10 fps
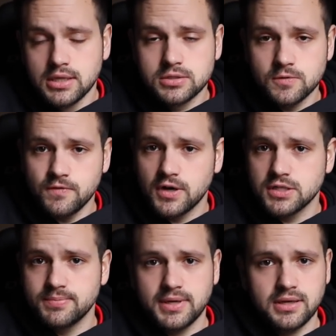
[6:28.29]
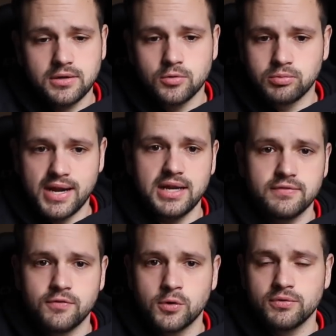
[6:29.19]
So far it's been great
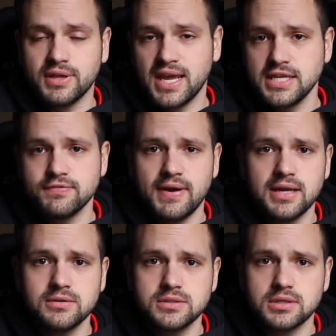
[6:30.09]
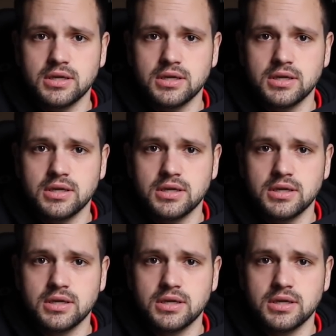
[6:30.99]
for the case files.